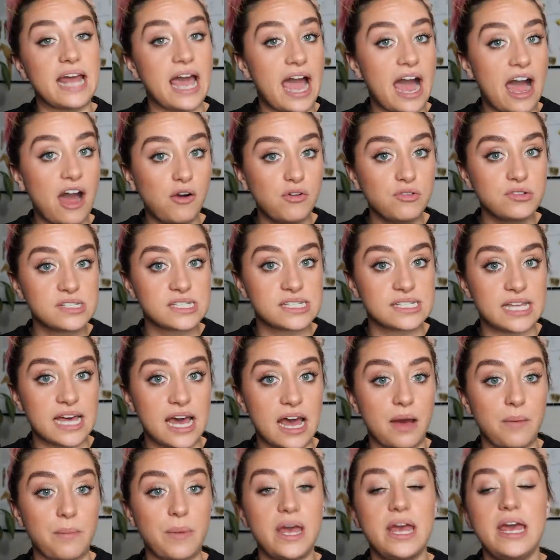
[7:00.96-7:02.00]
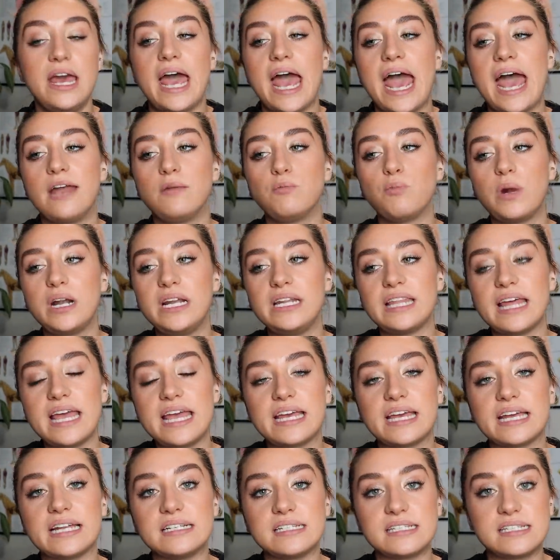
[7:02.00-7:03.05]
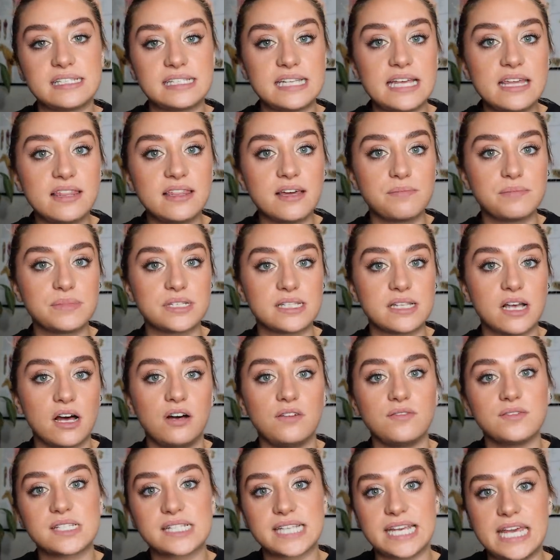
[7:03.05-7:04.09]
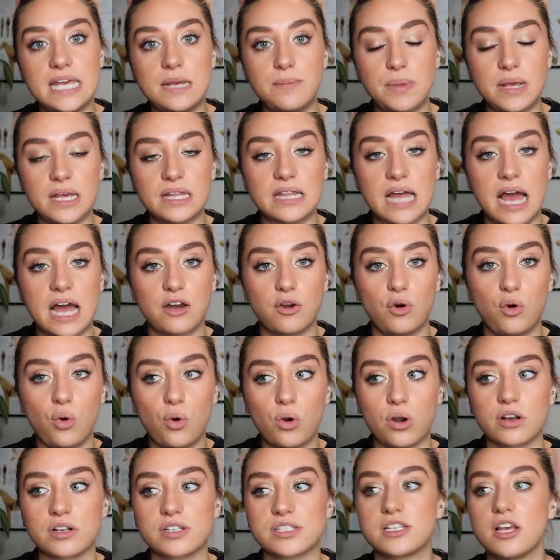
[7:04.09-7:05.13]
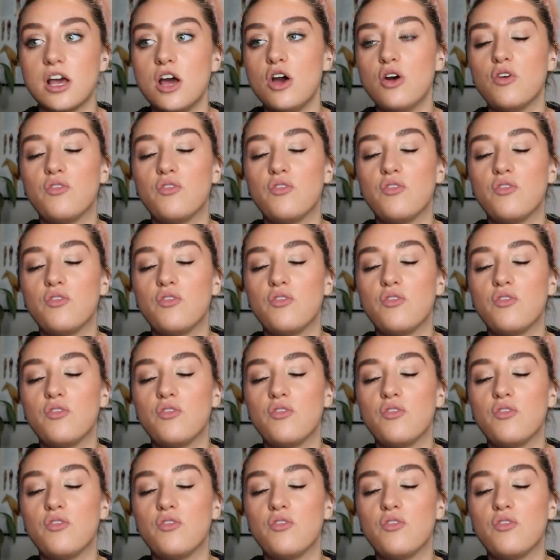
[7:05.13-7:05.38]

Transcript: house them, and when they can see themselves keeping that horse